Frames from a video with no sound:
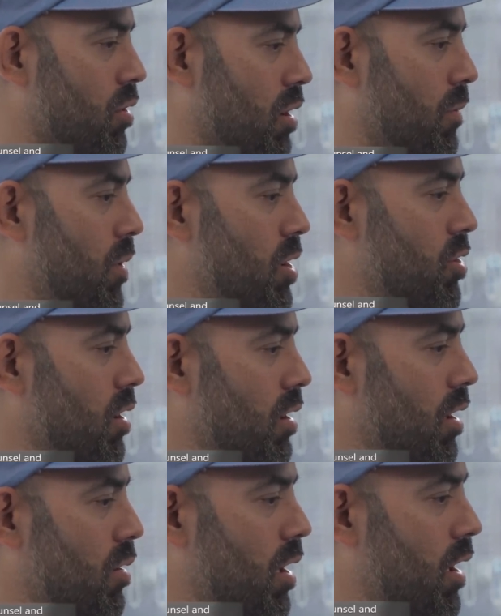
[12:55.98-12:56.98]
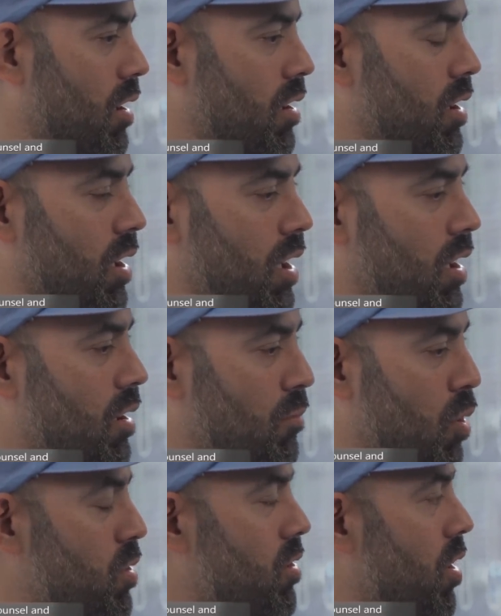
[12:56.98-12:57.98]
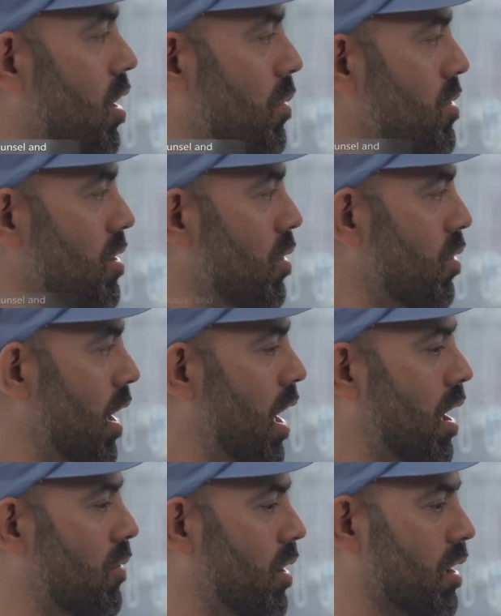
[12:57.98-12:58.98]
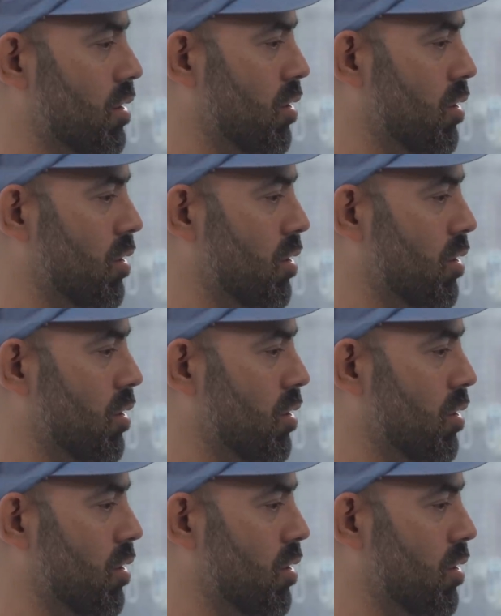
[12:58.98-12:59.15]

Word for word: and a vision that like most startups don't have, like